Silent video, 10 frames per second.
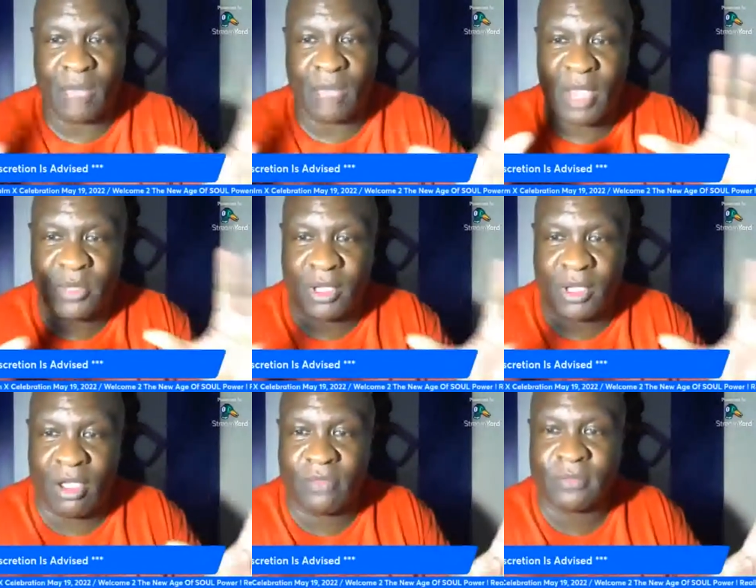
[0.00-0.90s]
that, I might be
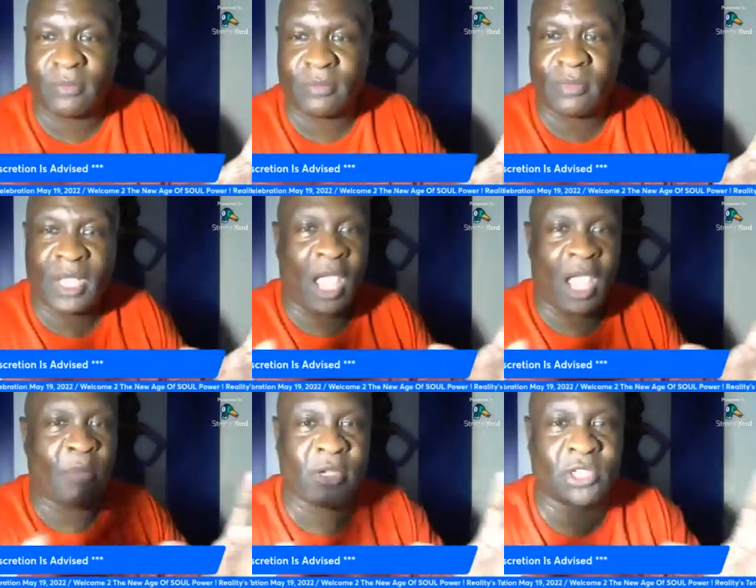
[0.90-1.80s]
off.
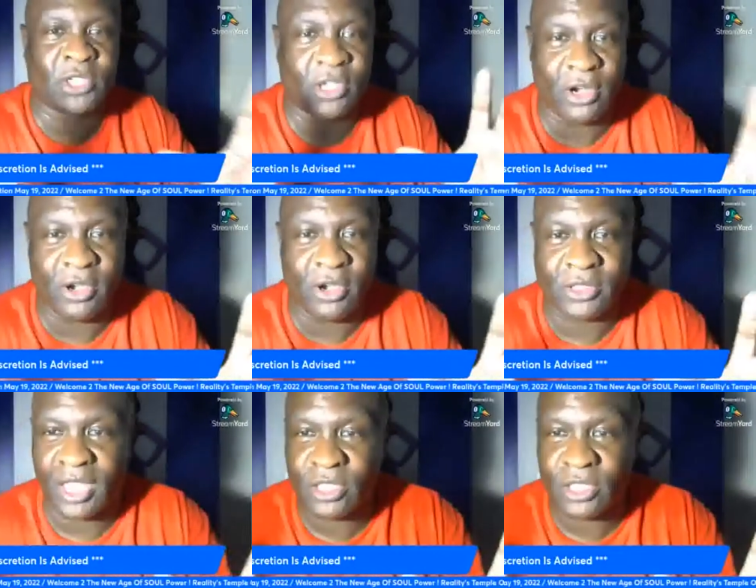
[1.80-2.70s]
I'm here to learn
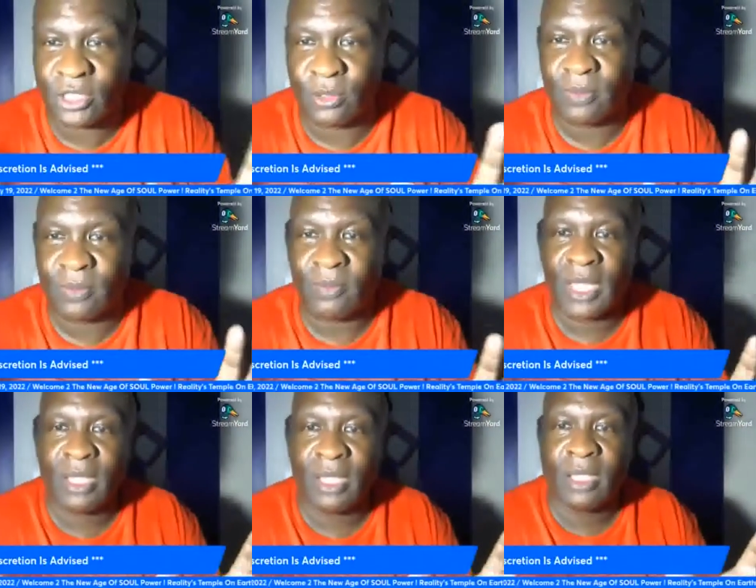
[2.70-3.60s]
things too.
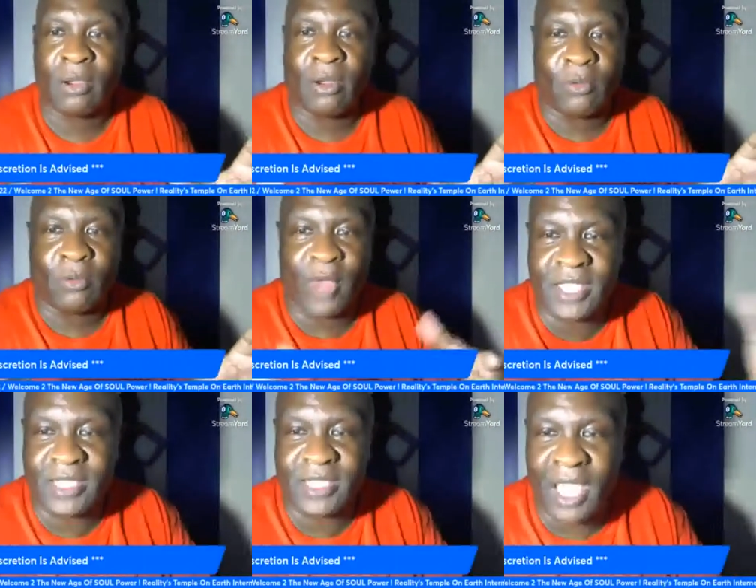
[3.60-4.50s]

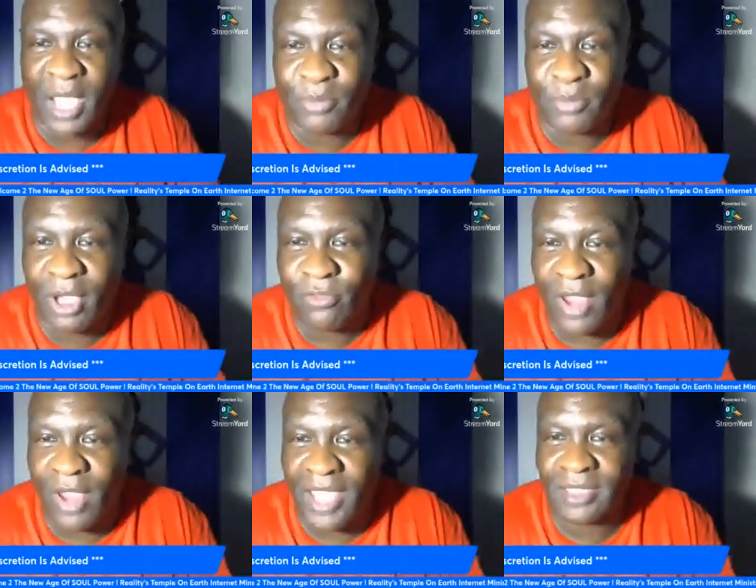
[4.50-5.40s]
Razzie, I might be
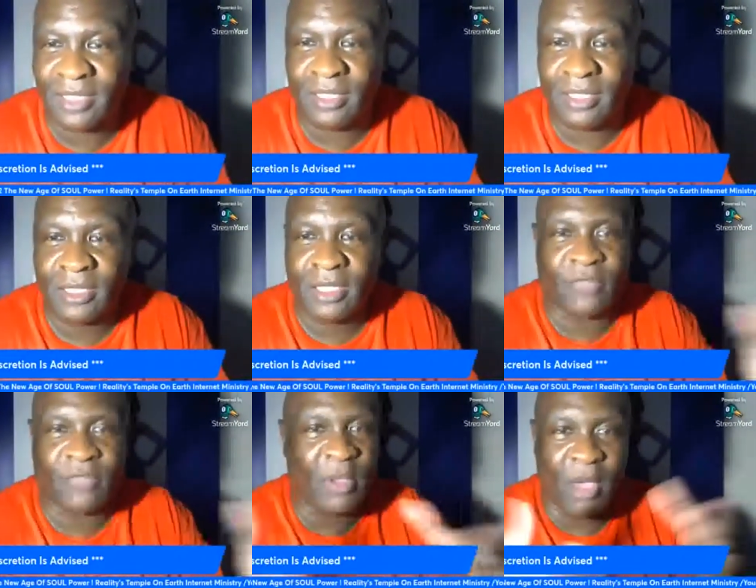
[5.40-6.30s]
off, Razzie.
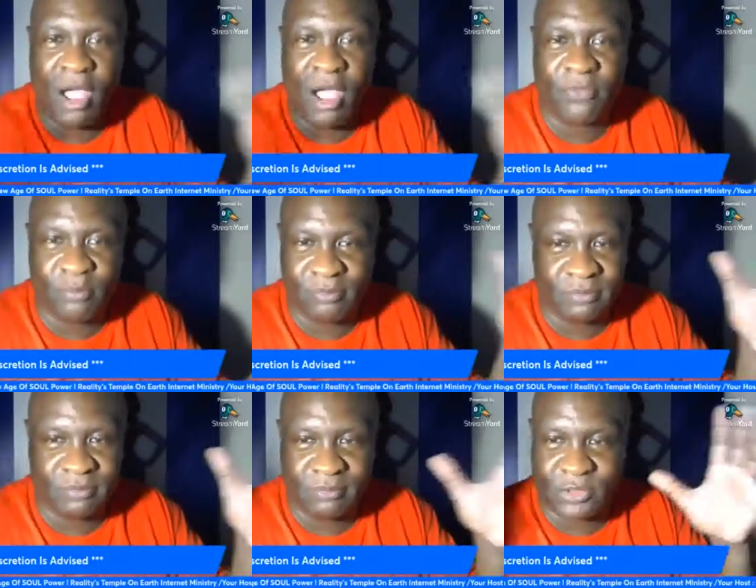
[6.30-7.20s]
If I'm off,
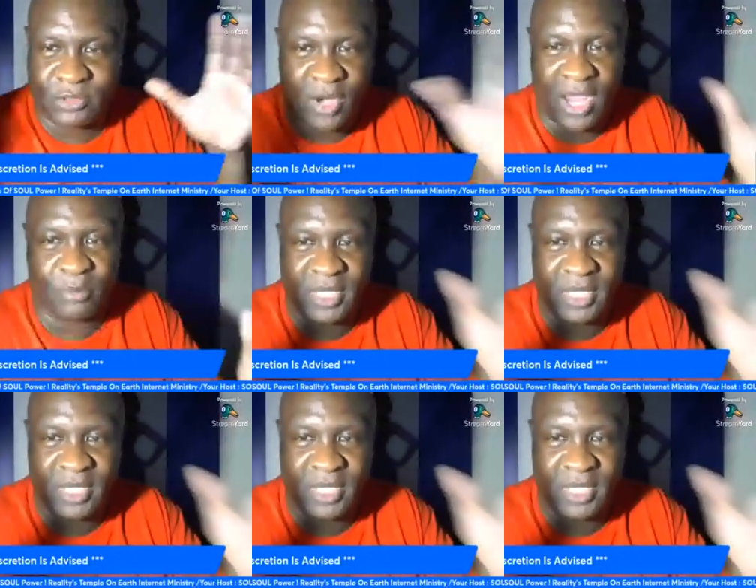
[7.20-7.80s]
track,